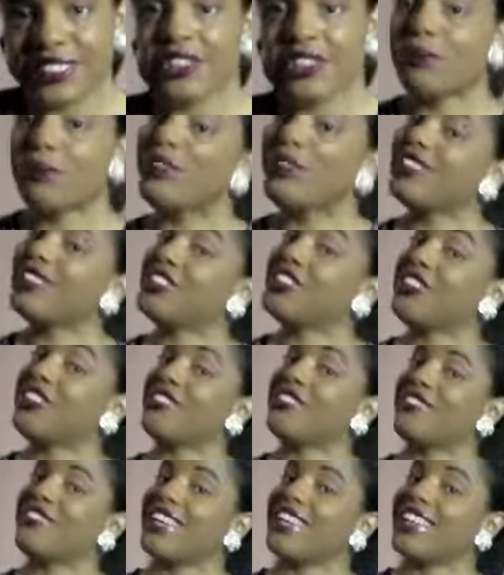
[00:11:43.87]
Hope you enjoyed the
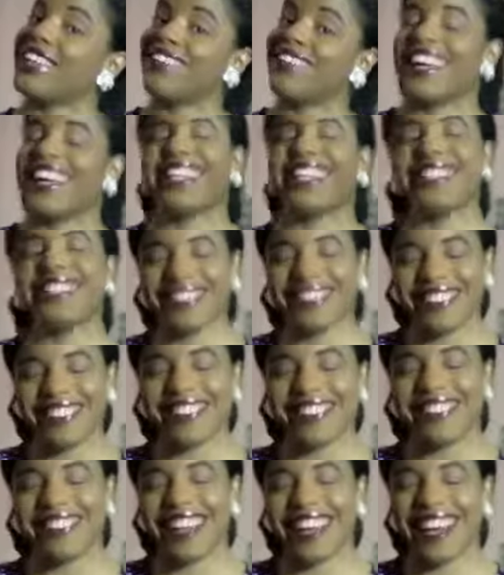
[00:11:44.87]
video and
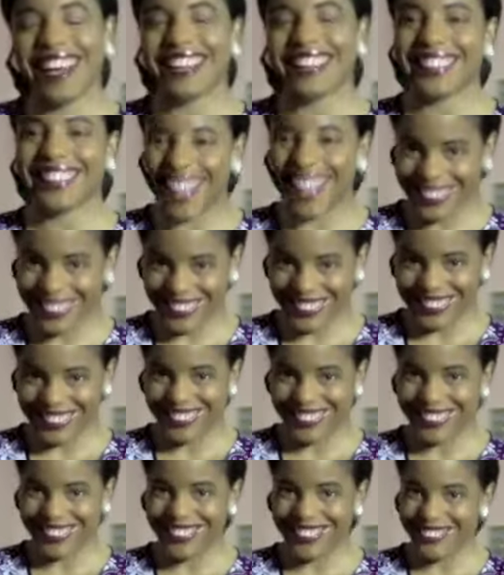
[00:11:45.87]
learned a lot.
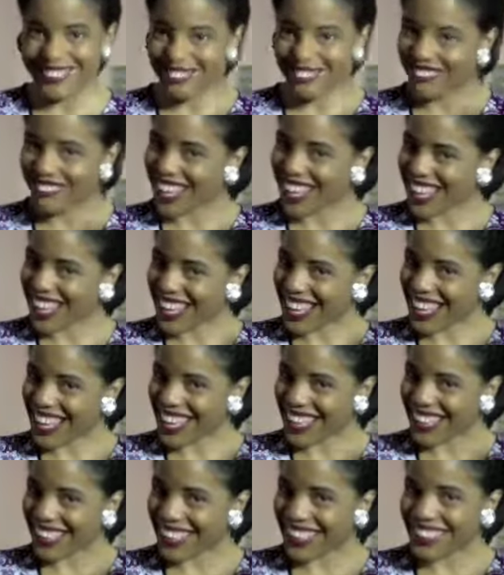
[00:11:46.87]

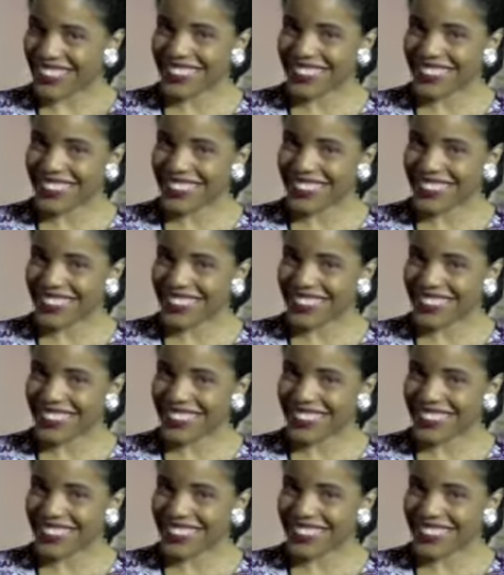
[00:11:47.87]
Bye.